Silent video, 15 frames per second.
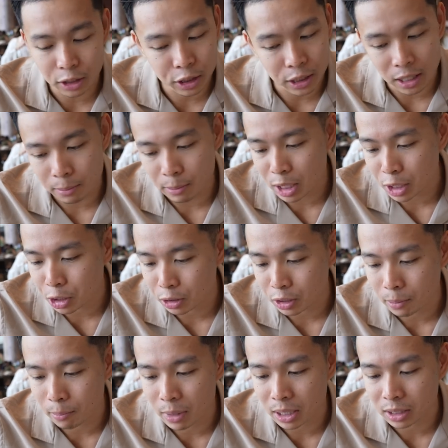You gotta make
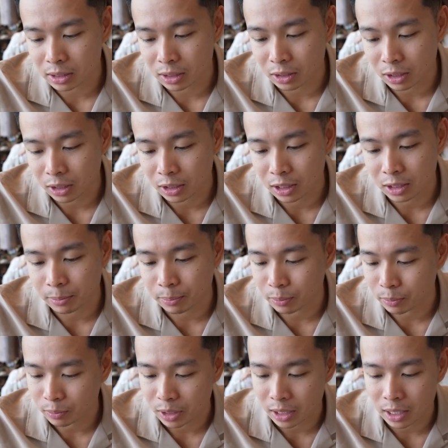sure to mix it all up.
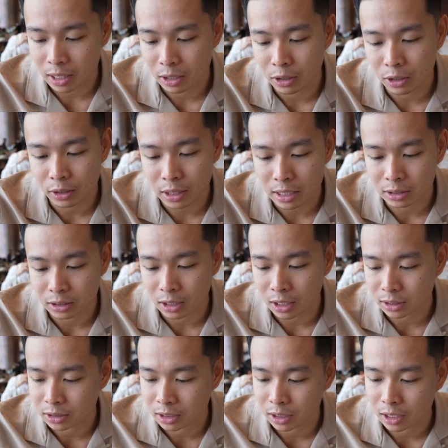Get all that
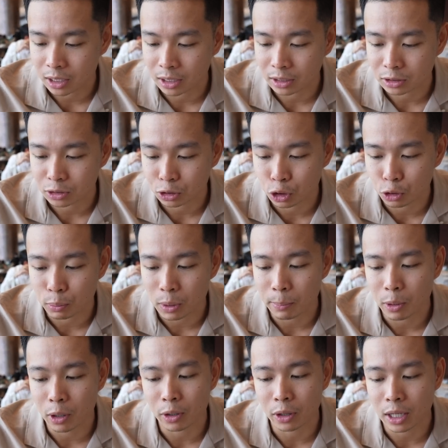sauce in there. Scoop up
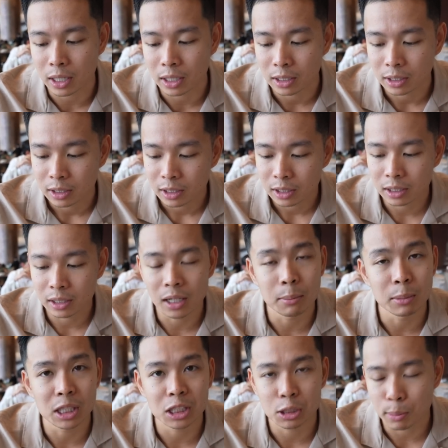all that
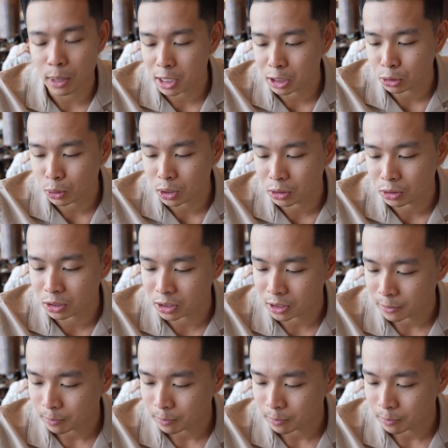numbing spice oils.